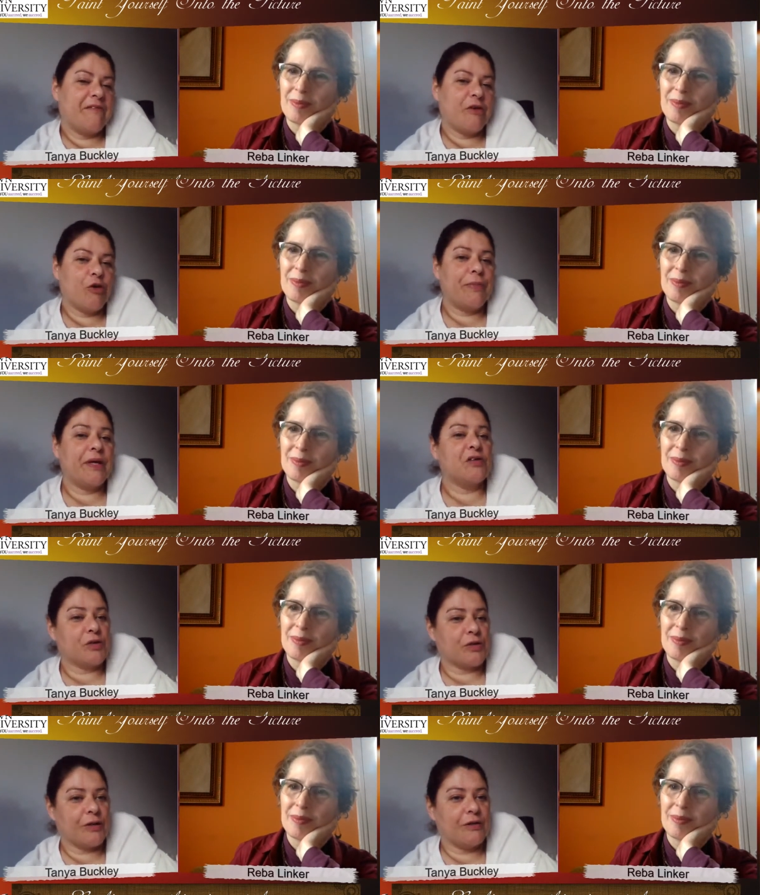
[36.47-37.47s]
Speaker 1: giving her a
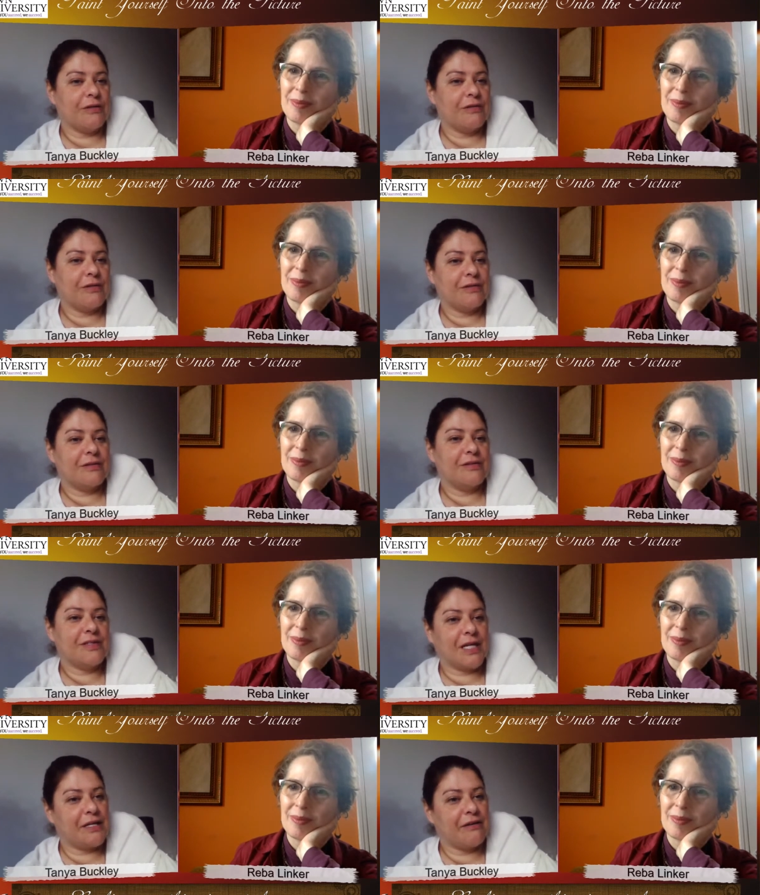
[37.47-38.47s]
big cuddle
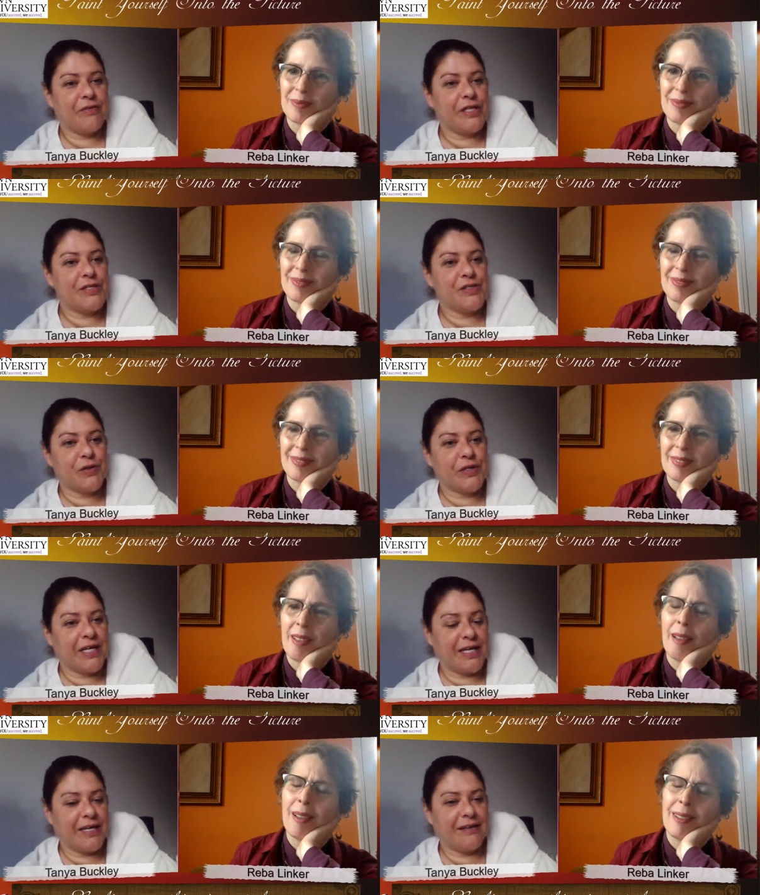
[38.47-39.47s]
and telling her everything's
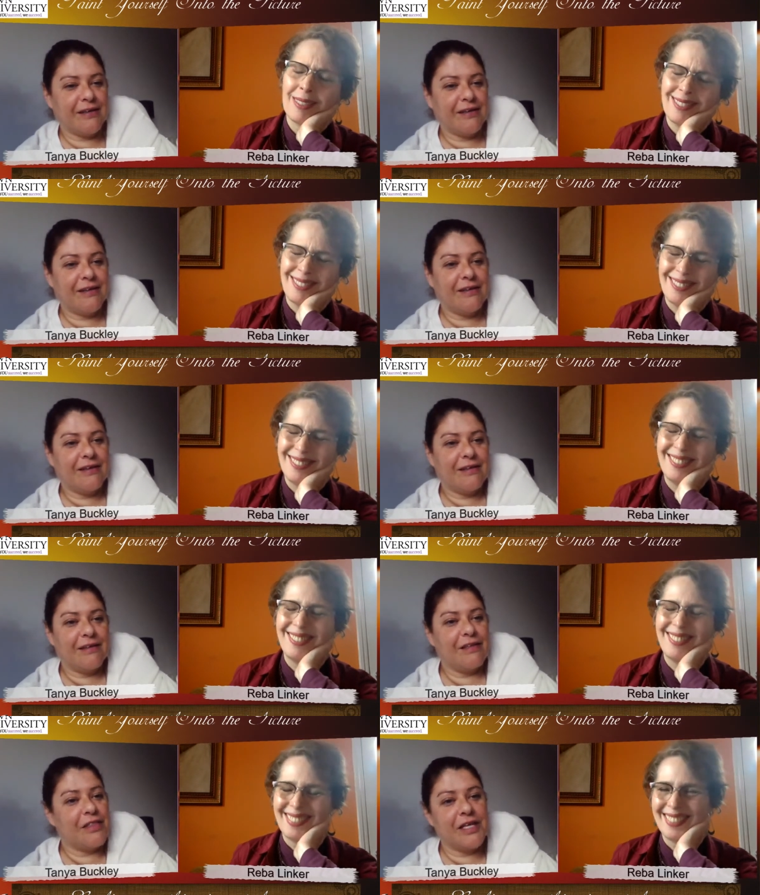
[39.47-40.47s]
okay
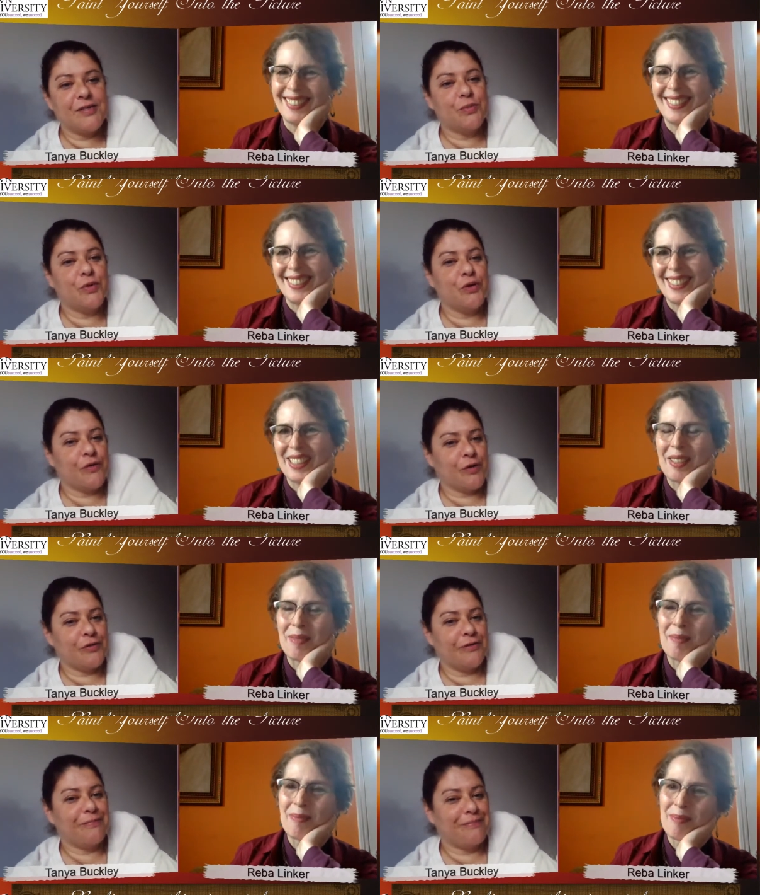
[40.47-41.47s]
and things will move
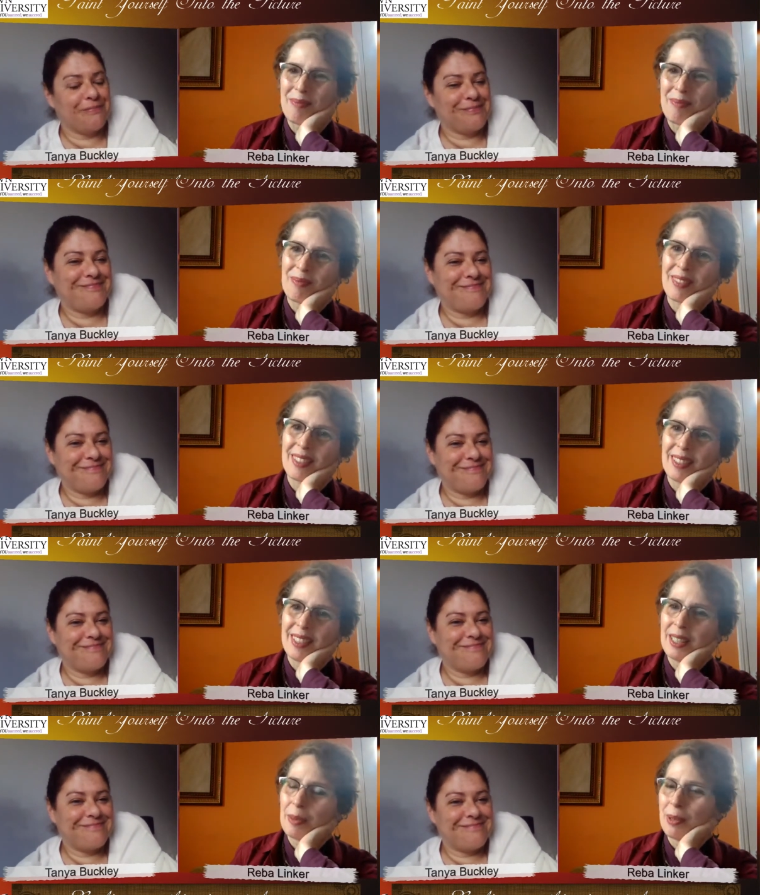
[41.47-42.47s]
on.
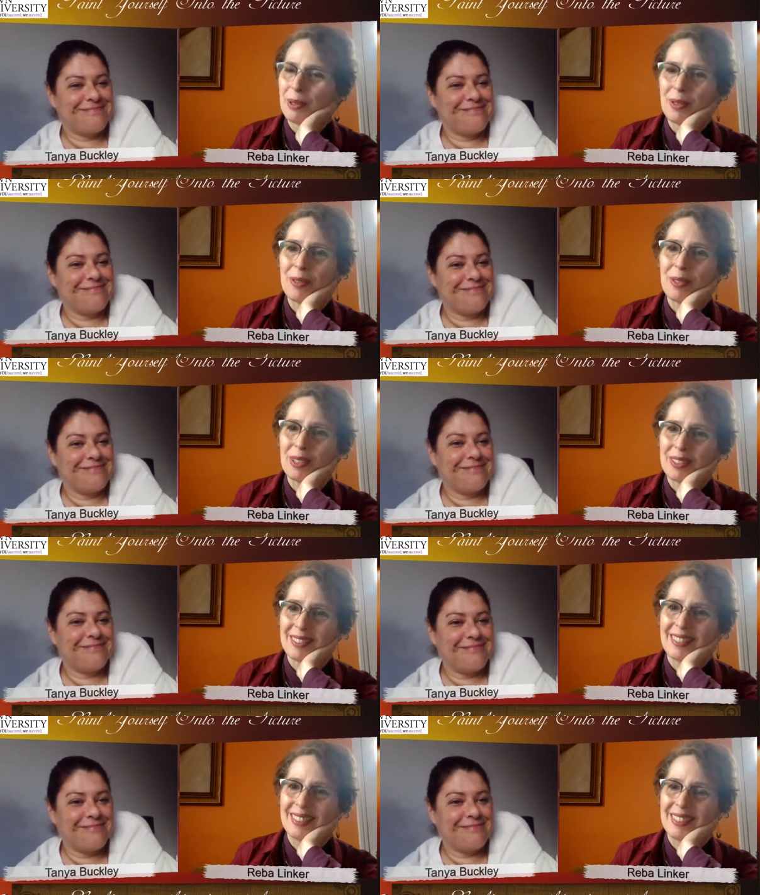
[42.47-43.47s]
Speaker 2: That's
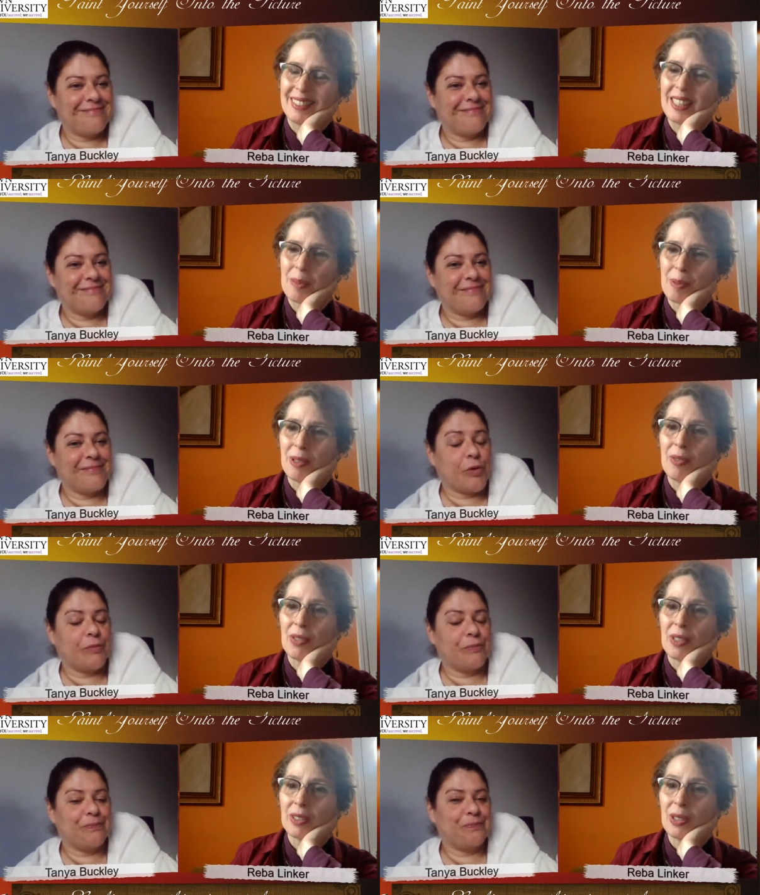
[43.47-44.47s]
beautiful. That's
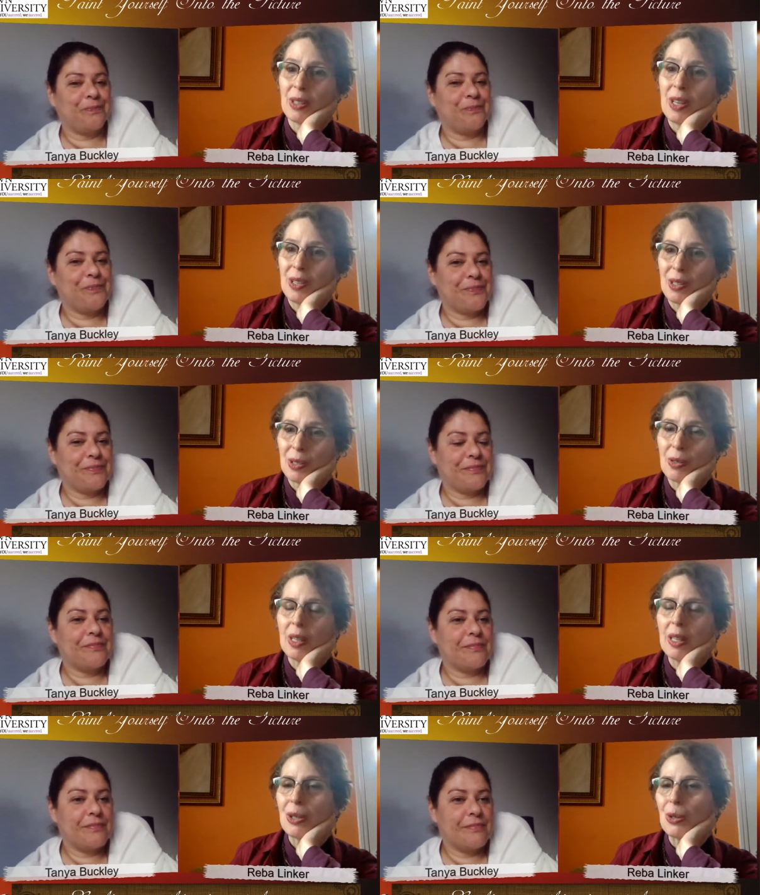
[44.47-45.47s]
beautiful. Do you
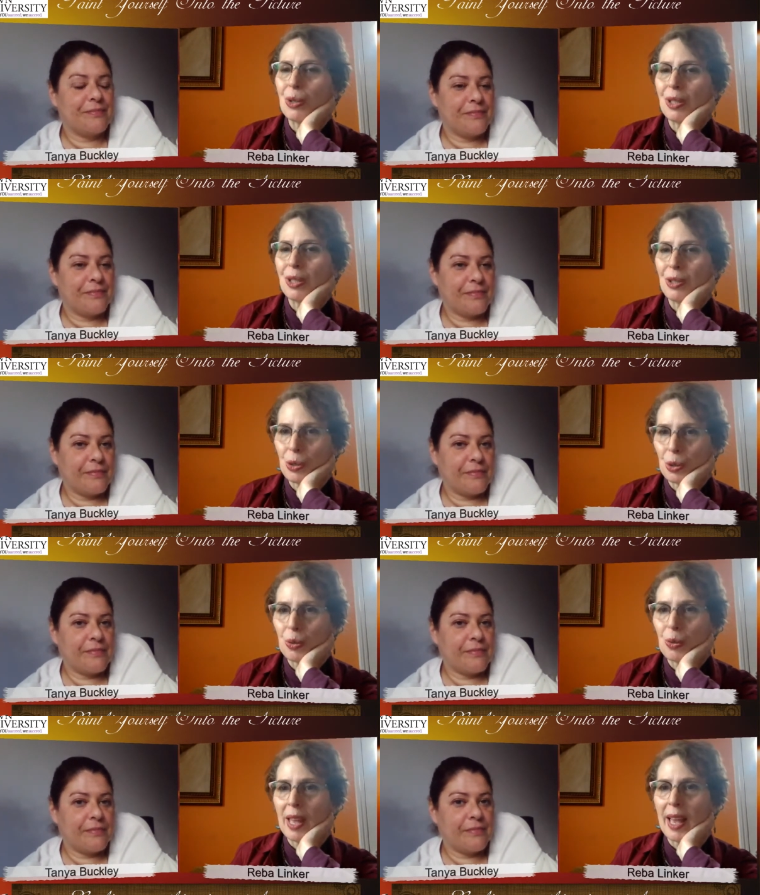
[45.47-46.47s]
think you could
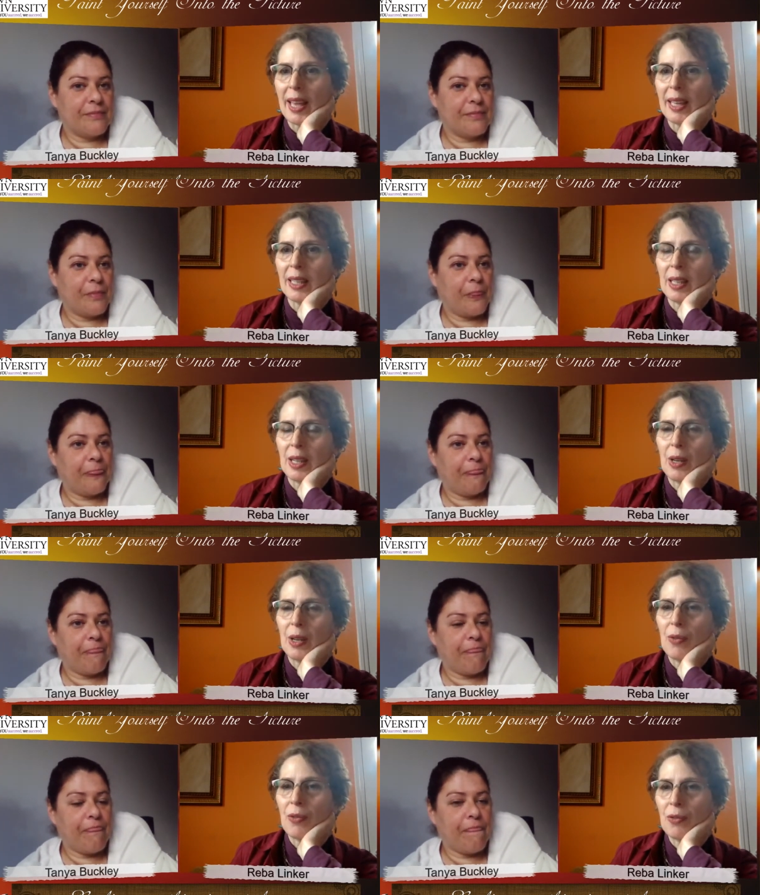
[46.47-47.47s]
do that
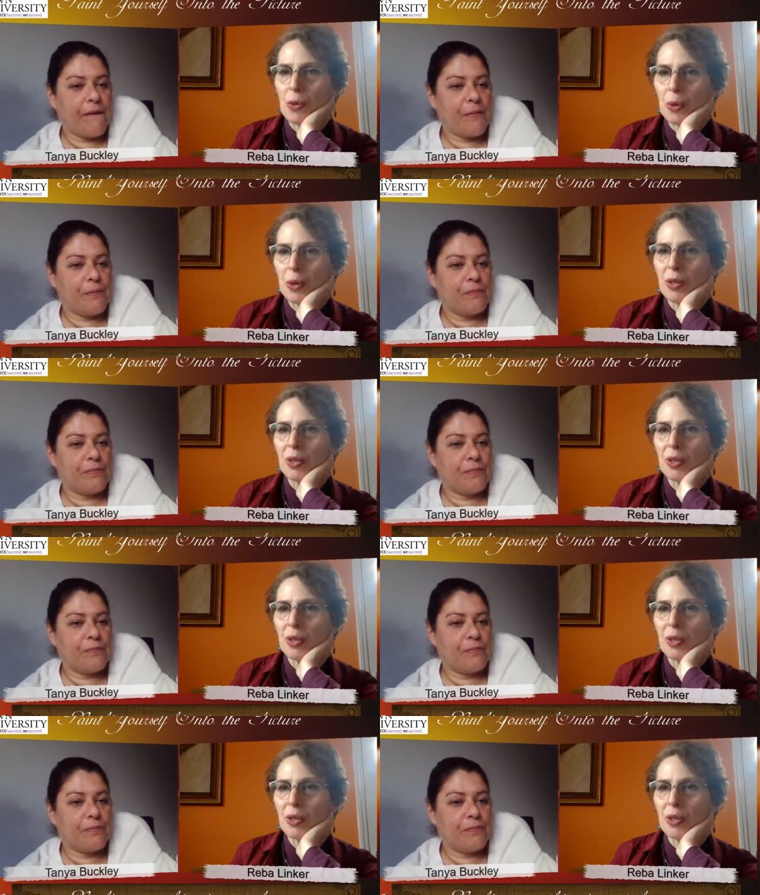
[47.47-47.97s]
for